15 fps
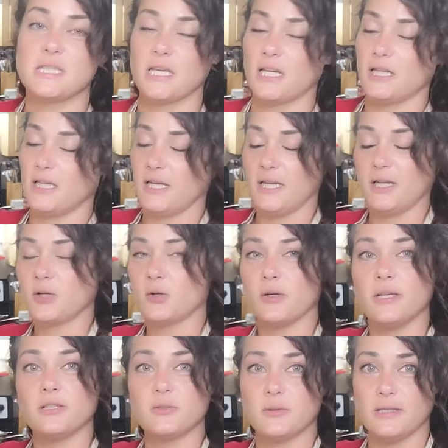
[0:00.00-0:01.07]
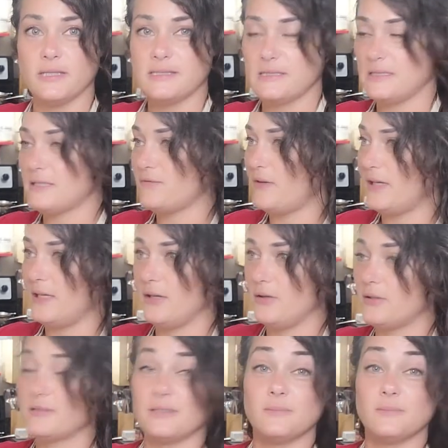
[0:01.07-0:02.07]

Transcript: going to like cringe when they see this video because I